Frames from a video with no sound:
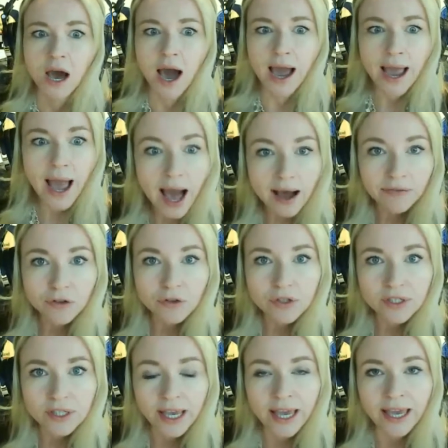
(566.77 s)
I have to
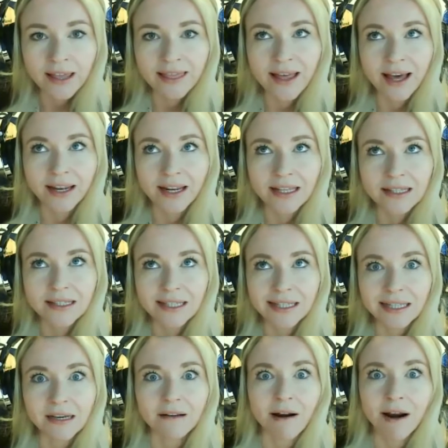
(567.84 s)
say that it's
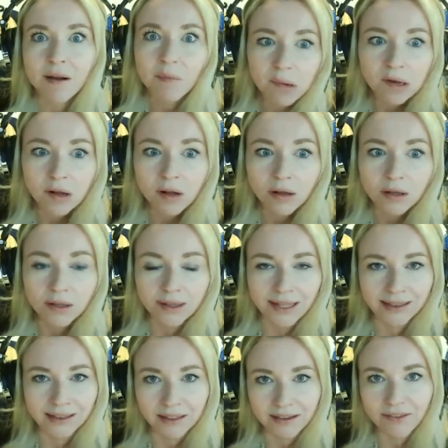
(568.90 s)
incredible
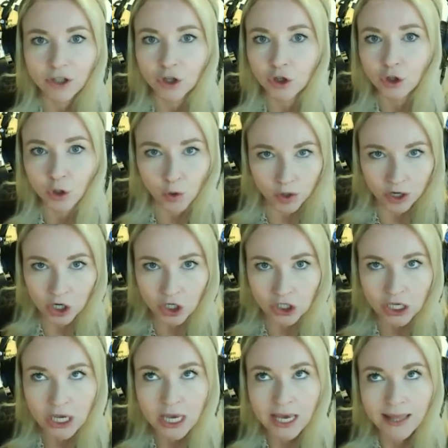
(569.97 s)
that living
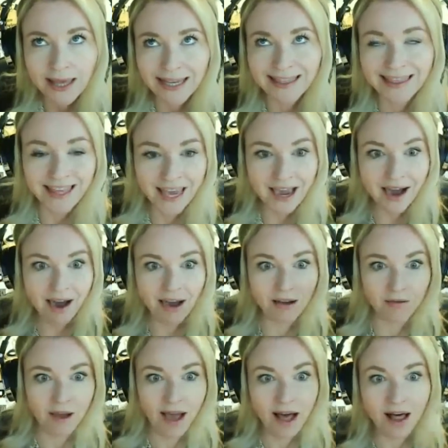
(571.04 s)
donors, like they
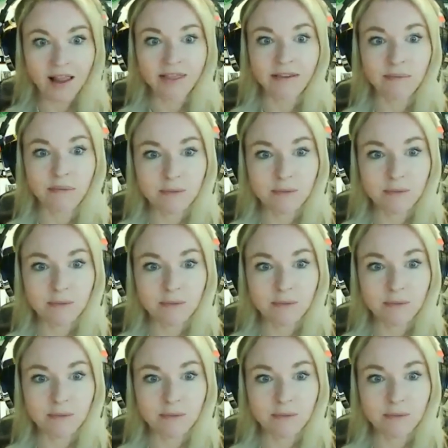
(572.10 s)
are healthy